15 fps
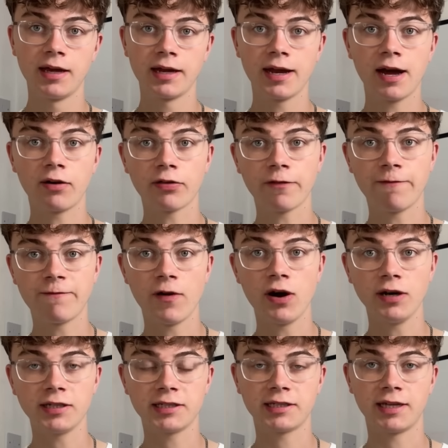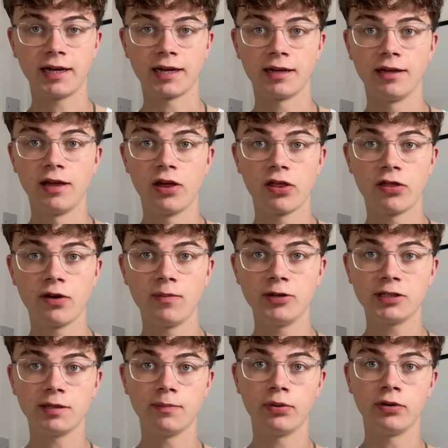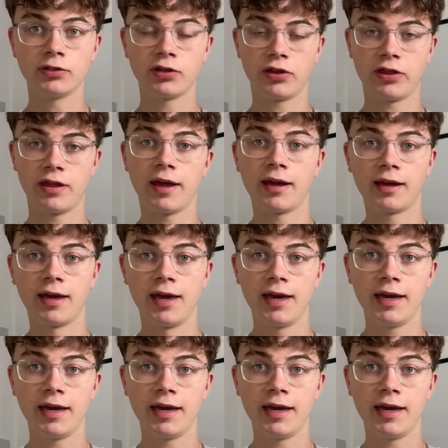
Now, the first thing, the most important thing,